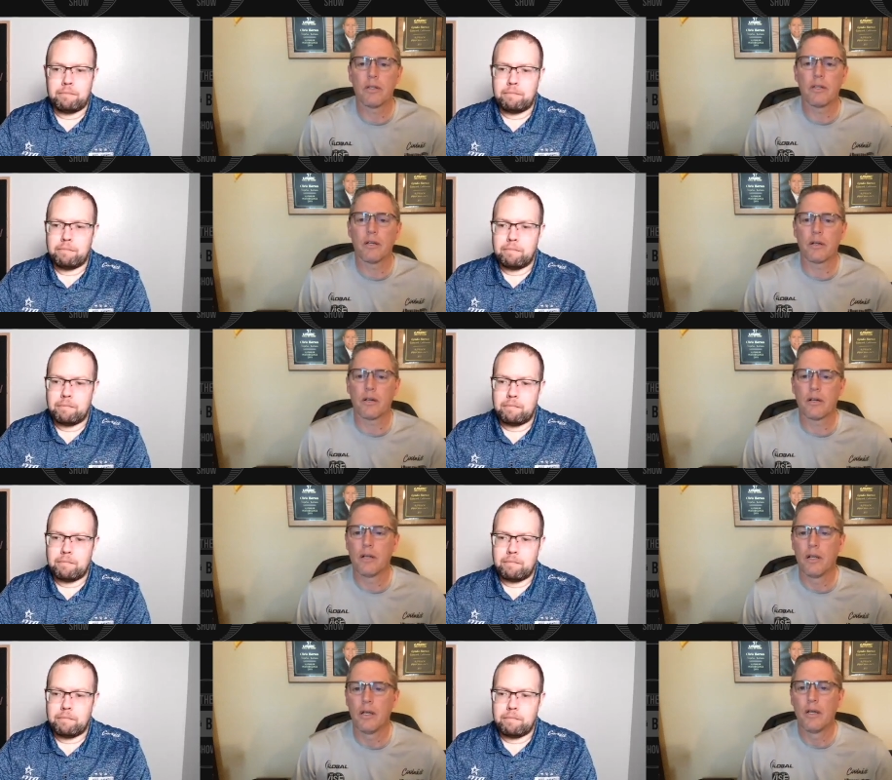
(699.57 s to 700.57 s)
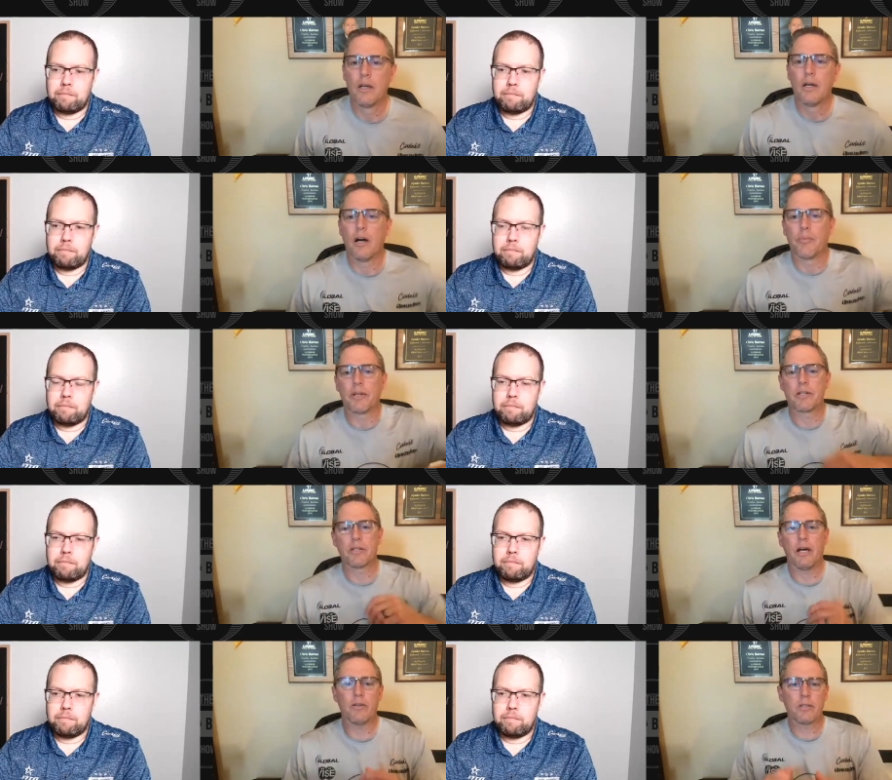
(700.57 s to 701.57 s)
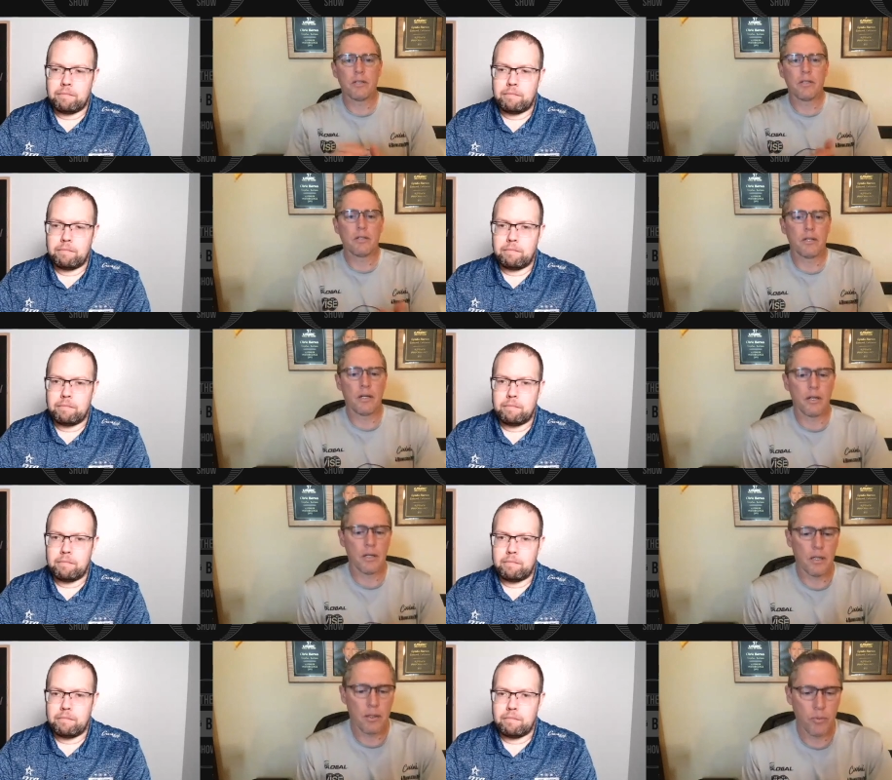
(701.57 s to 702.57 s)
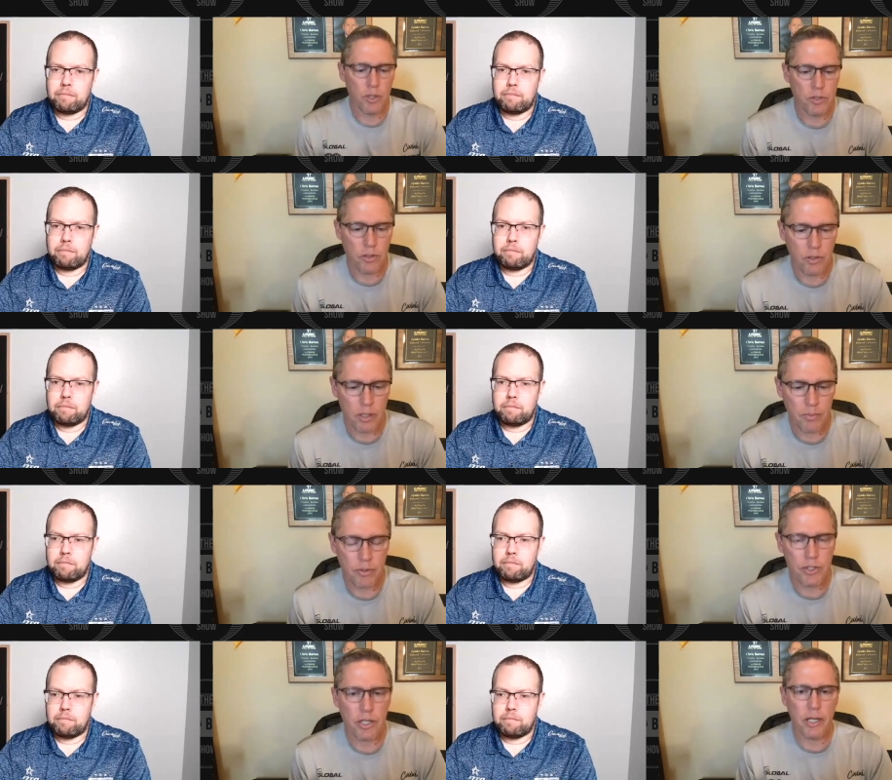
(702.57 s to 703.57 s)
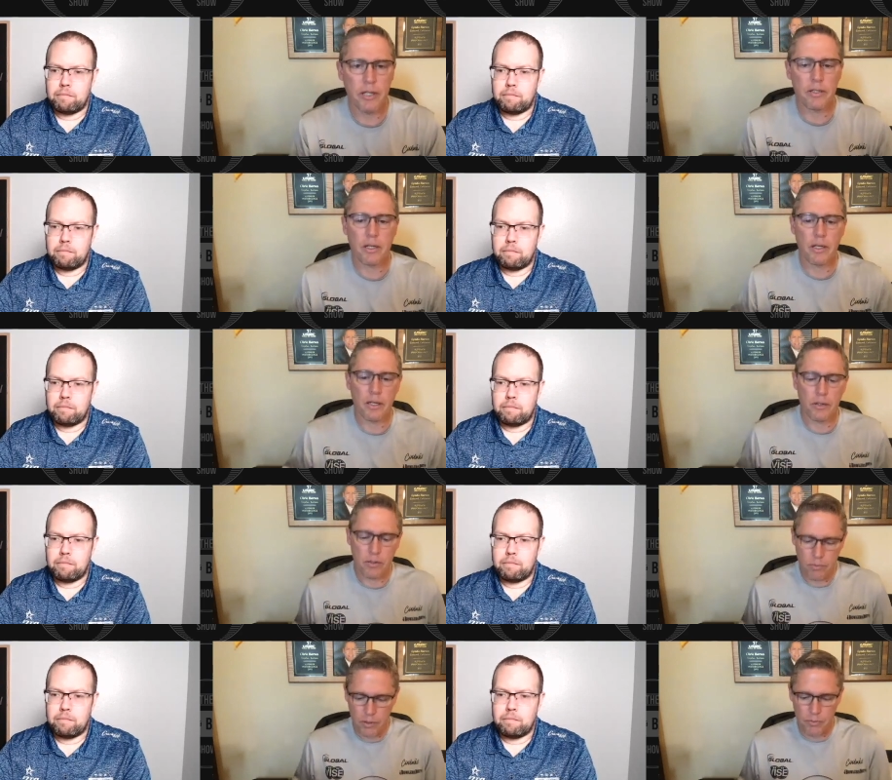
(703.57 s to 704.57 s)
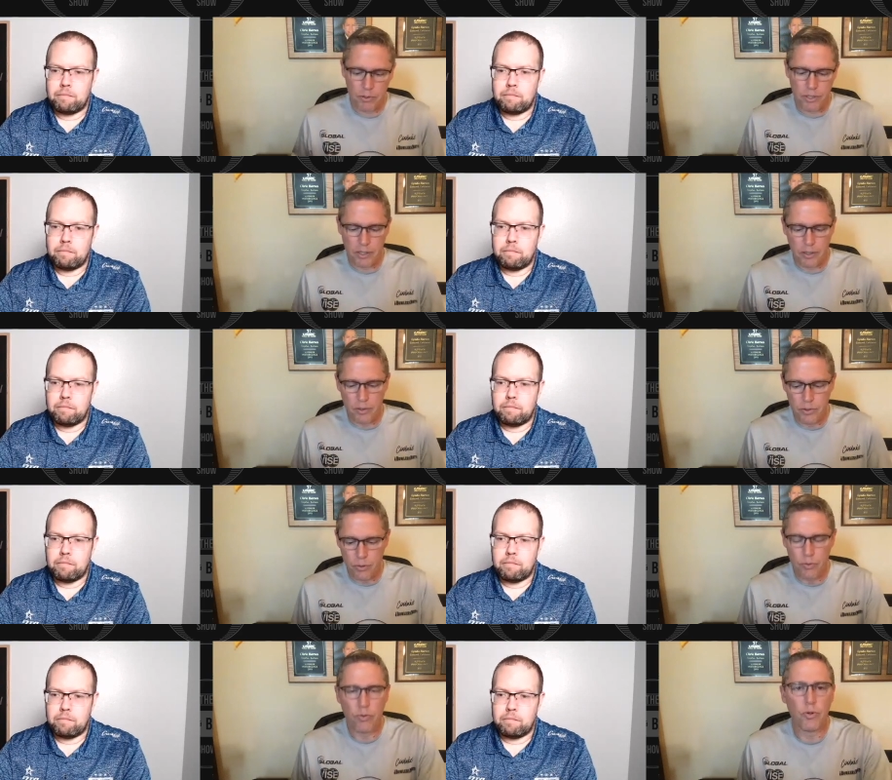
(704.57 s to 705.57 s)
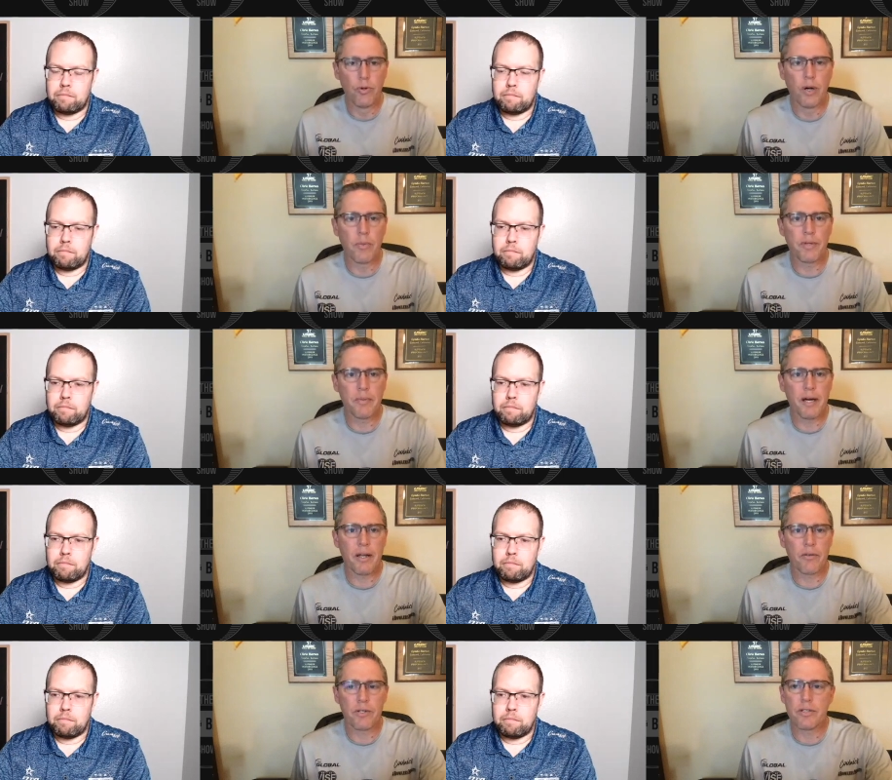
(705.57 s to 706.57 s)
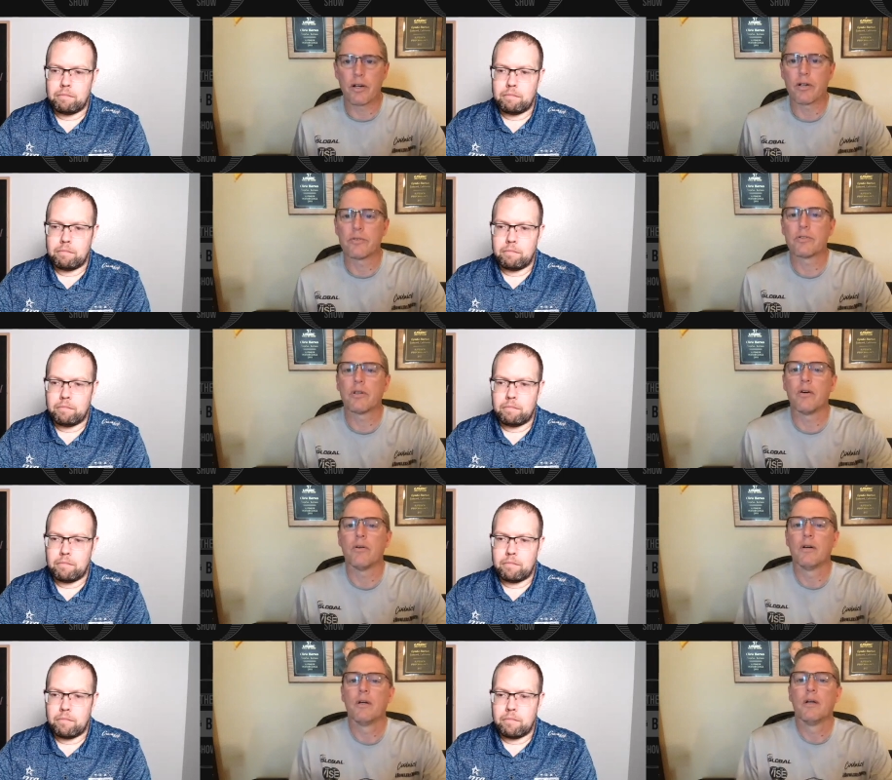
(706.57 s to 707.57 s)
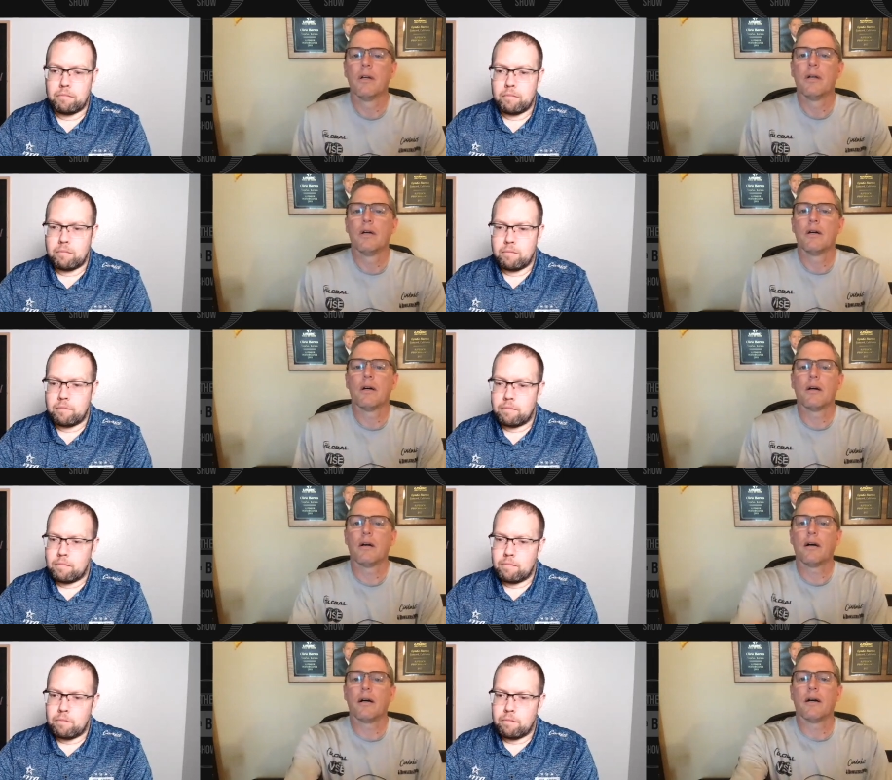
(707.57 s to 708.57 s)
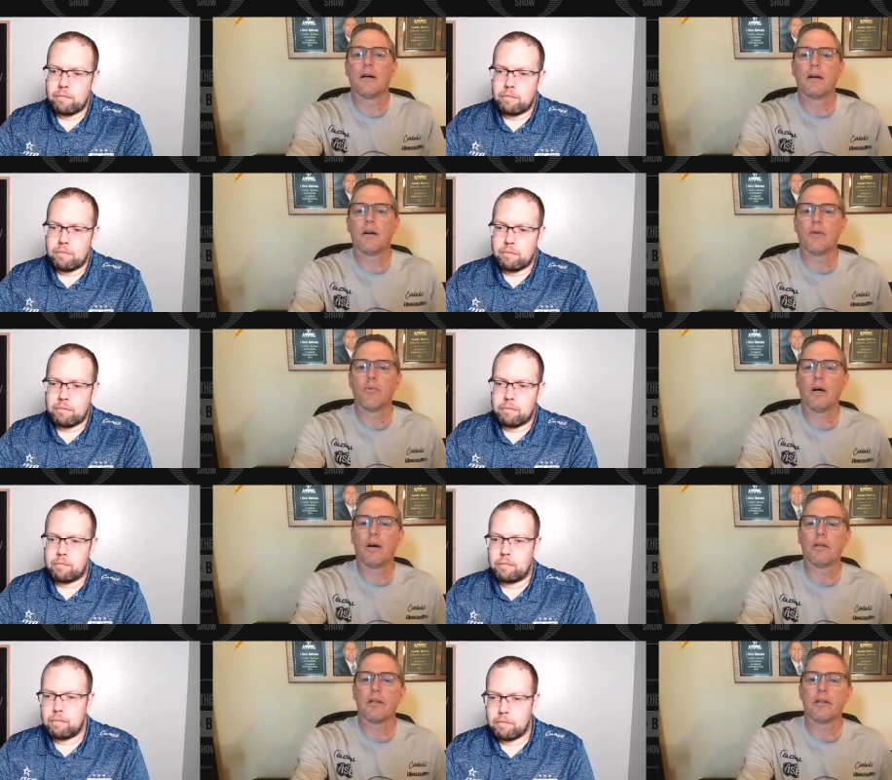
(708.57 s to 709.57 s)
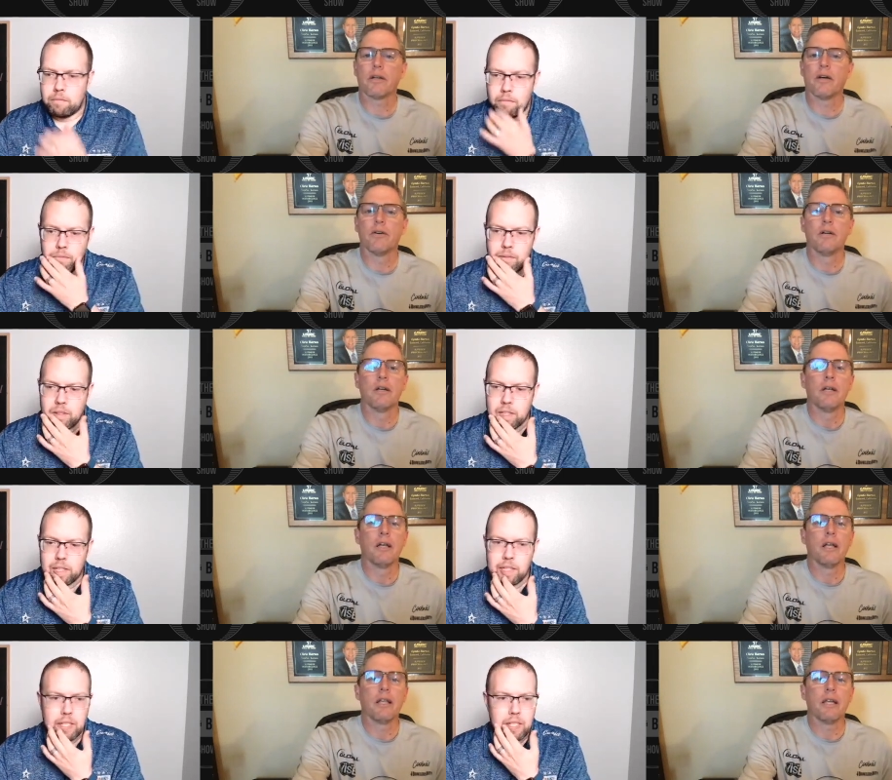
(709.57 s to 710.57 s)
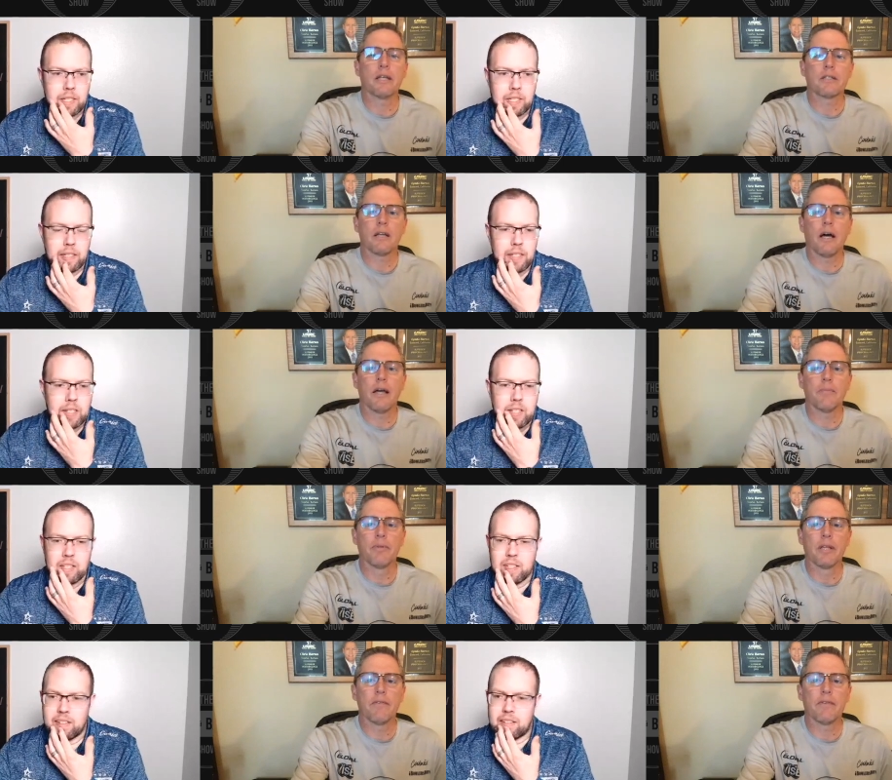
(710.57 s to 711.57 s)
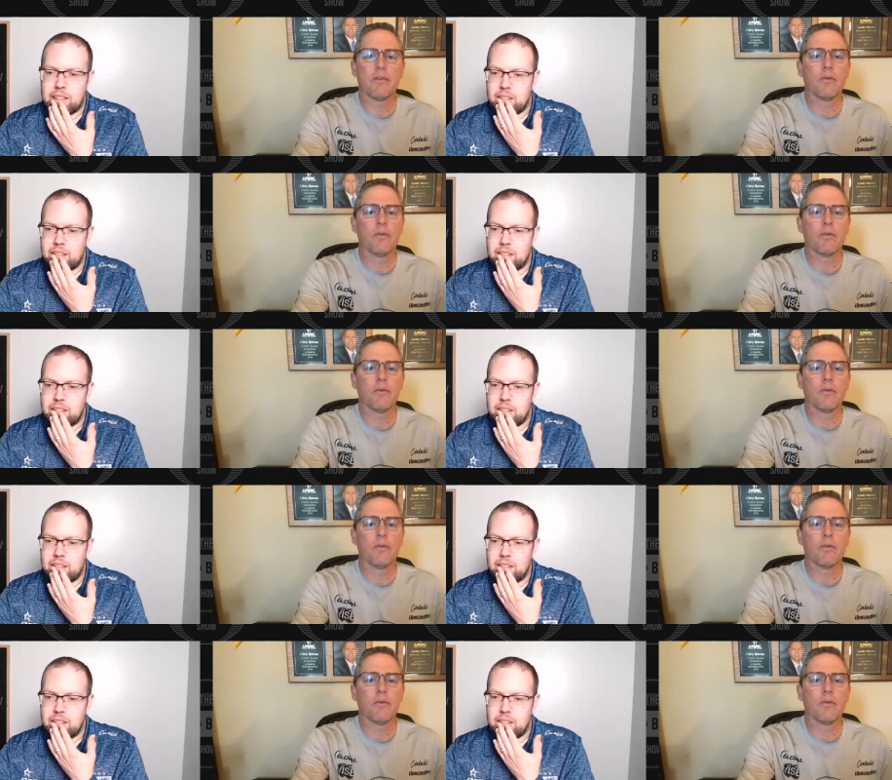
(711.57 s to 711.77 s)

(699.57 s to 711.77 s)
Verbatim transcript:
Speaker 1: They're helping us out, and uh, and we certainly appreciate it, and we appreciate those who who help them out in return. So, uh, well, here you go. Yes, I believe